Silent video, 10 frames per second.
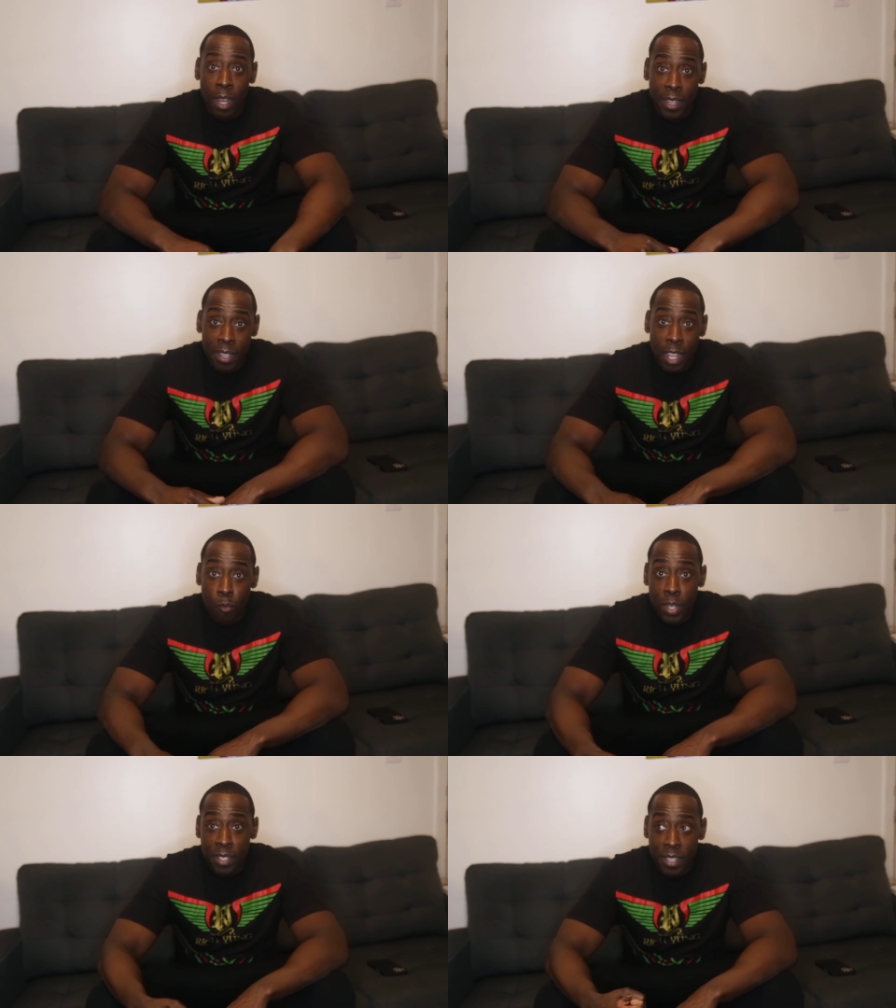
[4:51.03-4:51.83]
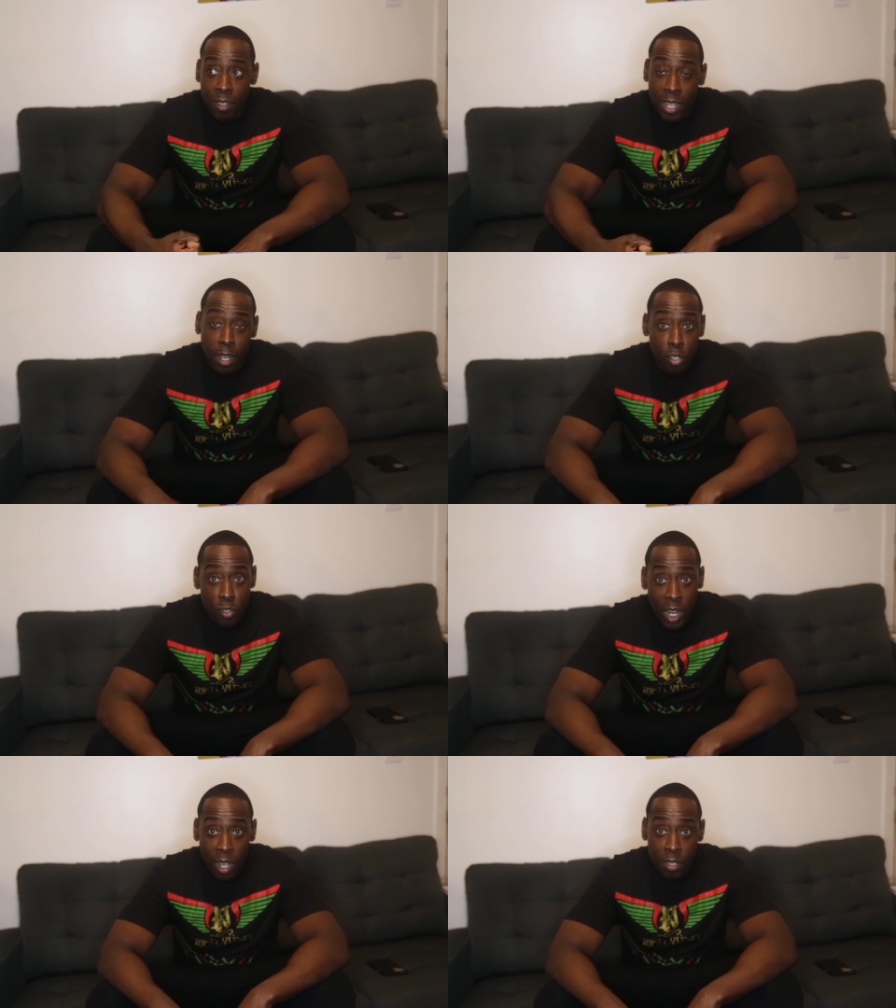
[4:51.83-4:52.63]
Again, they retail at
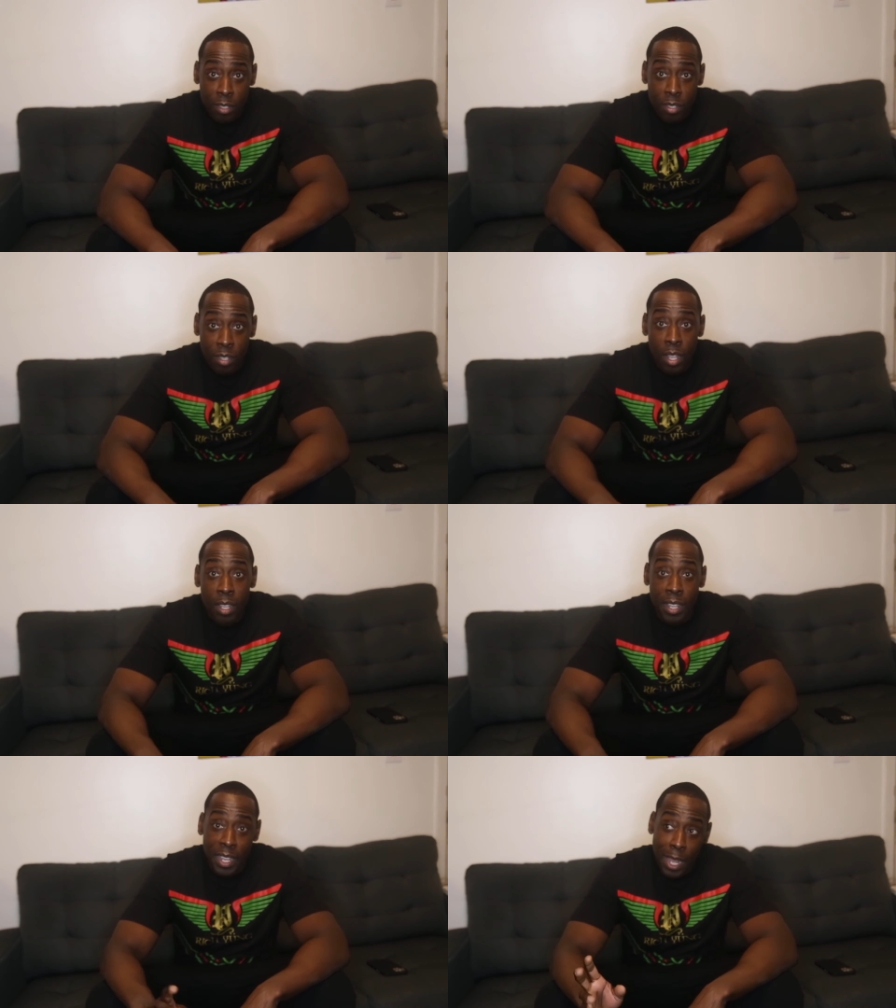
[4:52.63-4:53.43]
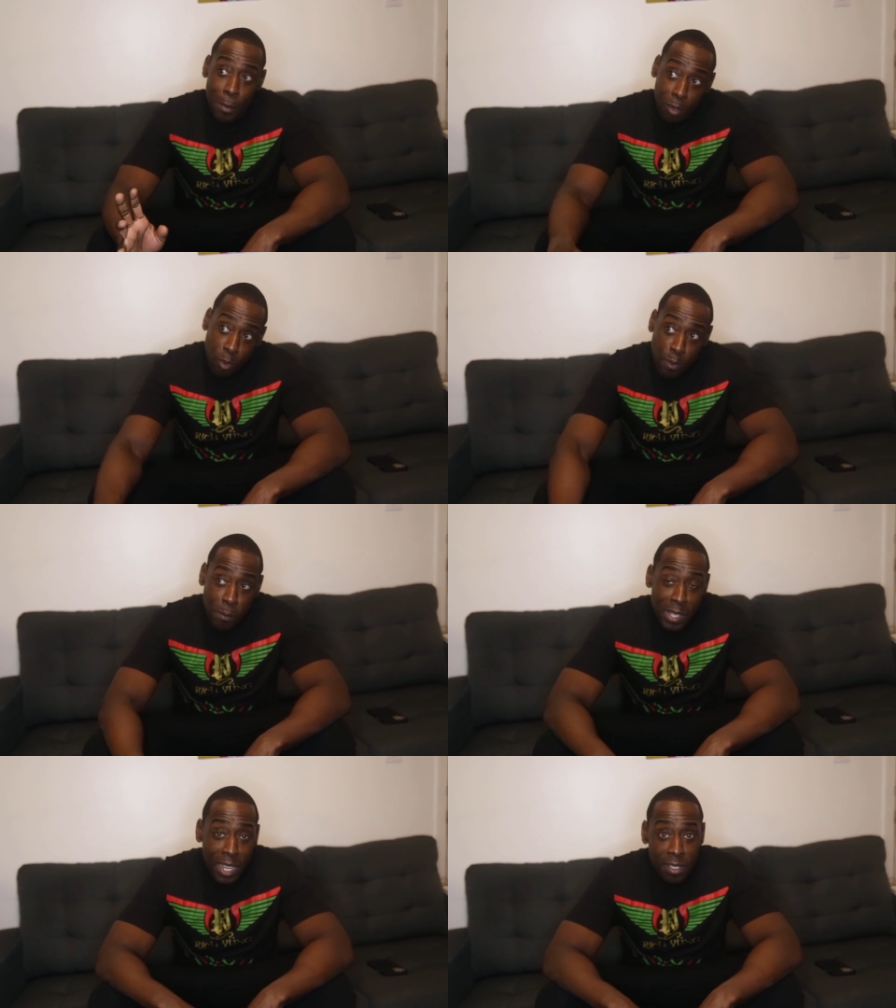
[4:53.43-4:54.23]
$100. They came out
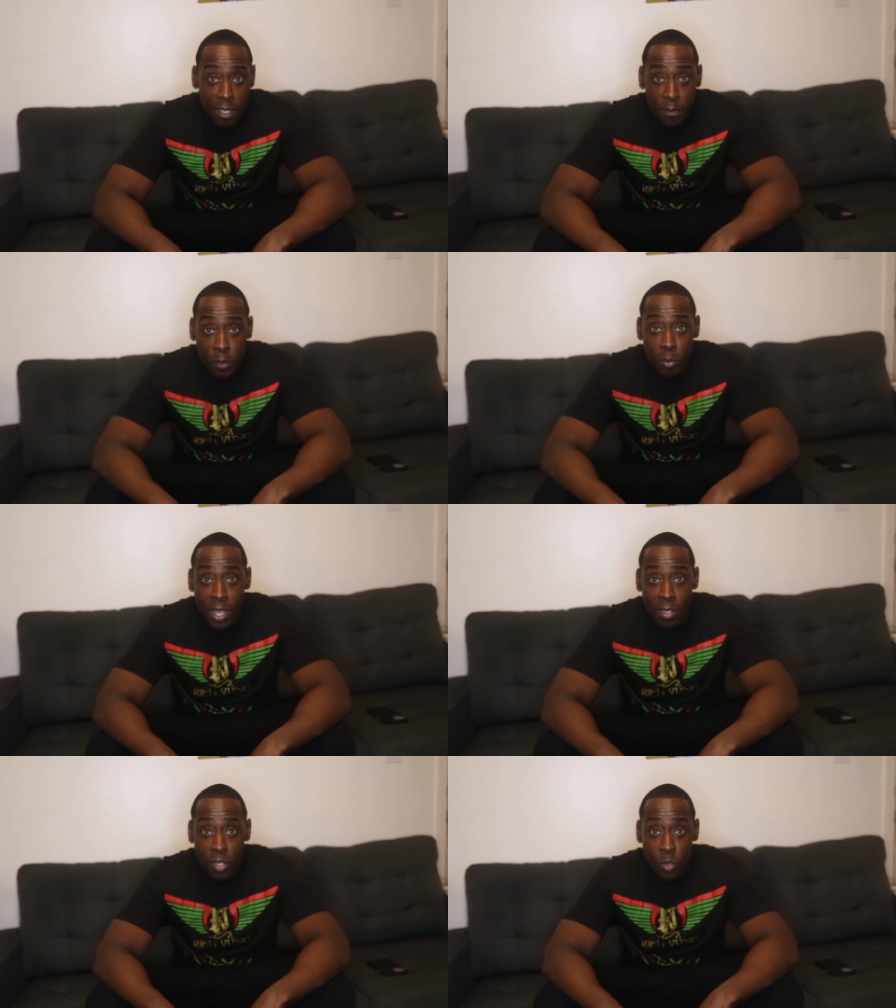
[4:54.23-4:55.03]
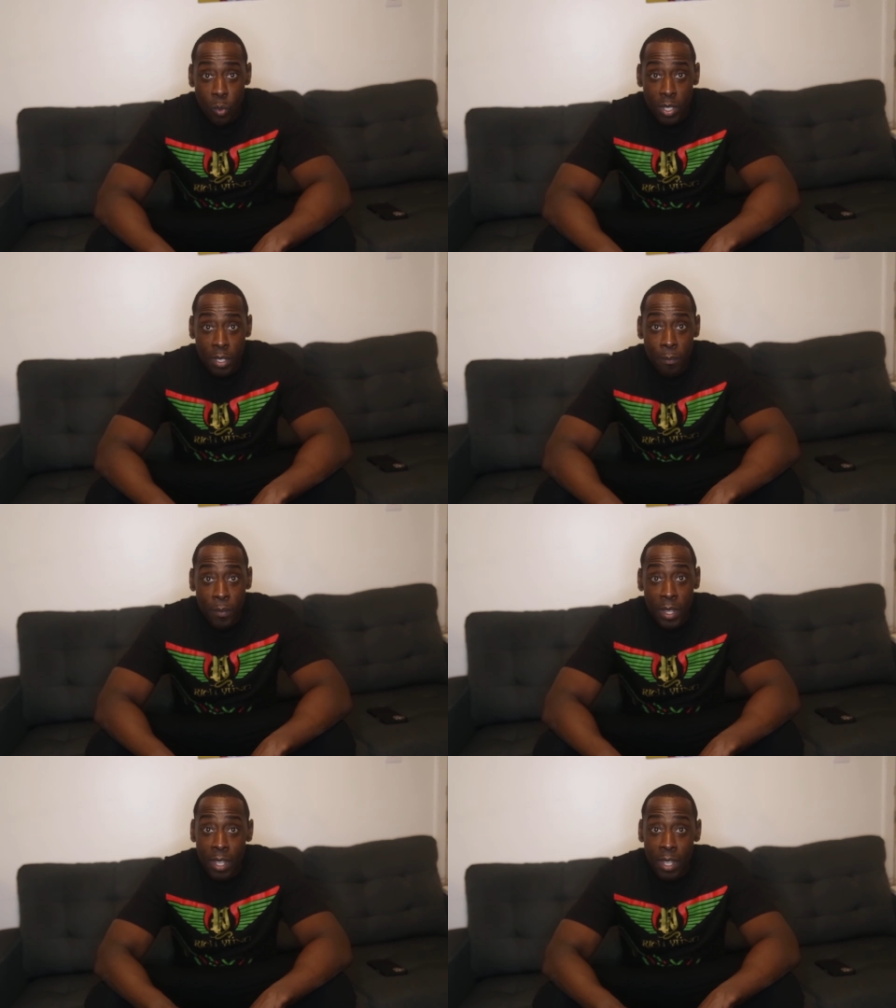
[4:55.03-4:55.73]
November 19th, 2020.